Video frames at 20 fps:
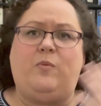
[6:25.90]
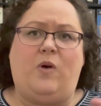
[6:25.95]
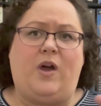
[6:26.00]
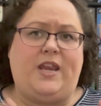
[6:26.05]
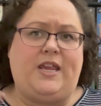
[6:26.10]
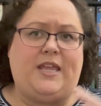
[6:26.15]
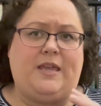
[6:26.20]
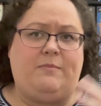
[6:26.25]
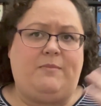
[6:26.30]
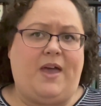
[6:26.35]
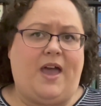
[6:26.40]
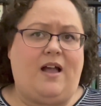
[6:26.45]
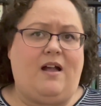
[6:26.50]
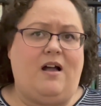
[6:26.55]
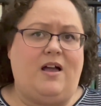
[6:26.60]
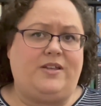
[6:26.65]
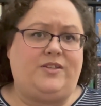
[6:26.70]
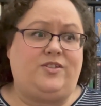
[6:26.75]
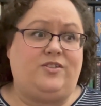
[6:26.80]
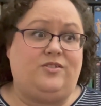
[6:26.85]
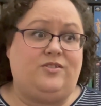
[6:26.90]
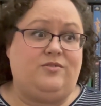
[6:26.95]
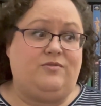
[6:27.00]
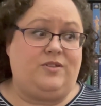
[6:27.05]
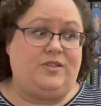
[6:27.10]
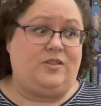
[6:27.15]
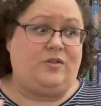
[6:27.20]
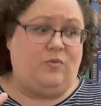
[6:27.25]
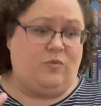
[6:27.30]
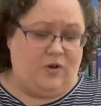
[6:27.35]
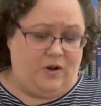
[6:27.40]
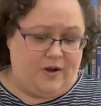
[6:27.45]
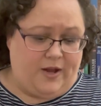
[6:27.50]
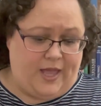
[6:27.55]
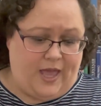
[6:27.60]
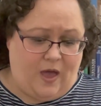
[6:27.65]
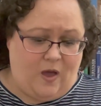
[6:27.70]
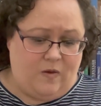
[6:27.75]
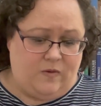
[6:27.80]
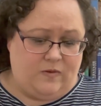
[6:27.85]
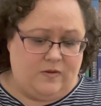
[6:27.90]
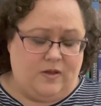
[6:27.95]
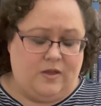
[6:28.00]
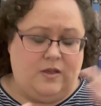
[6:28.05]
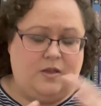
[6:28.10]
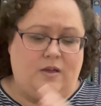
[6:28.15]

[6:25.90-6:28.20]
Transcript: to get back onto doing the workout.